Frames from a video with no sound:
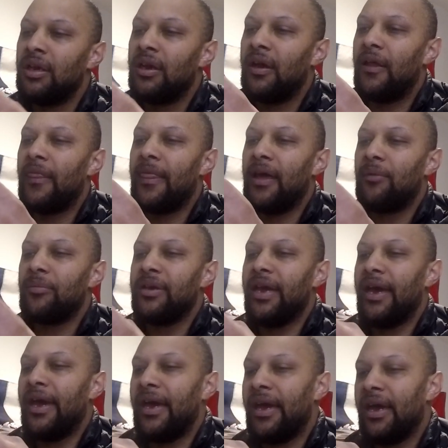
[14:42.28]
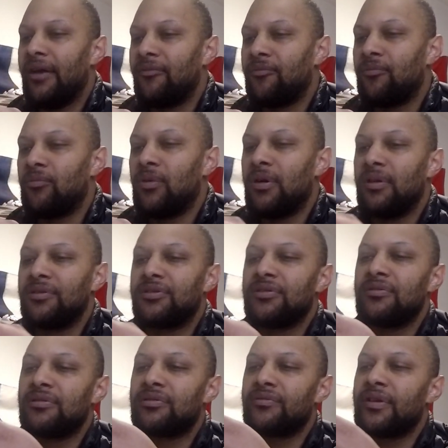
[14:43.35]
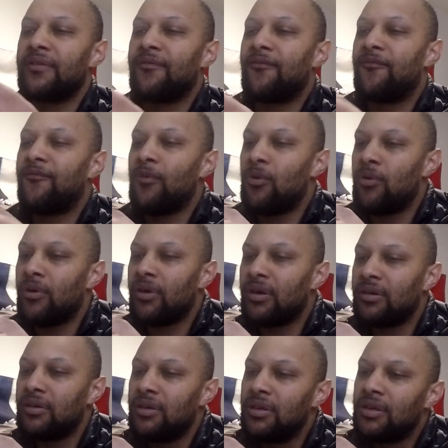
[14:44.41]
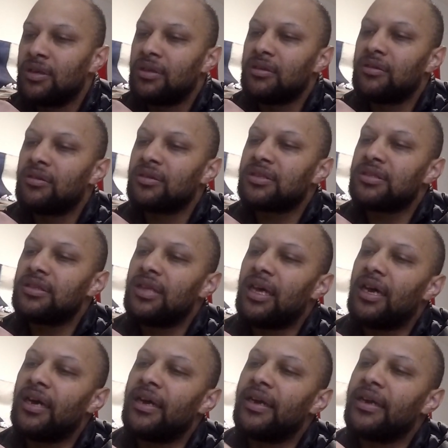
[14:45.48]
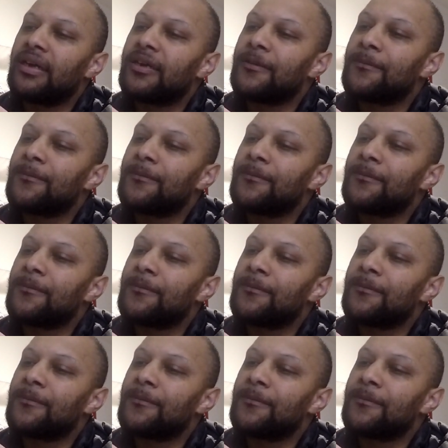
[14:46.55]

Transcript: And then we have 1, 2, 3, 4, looks like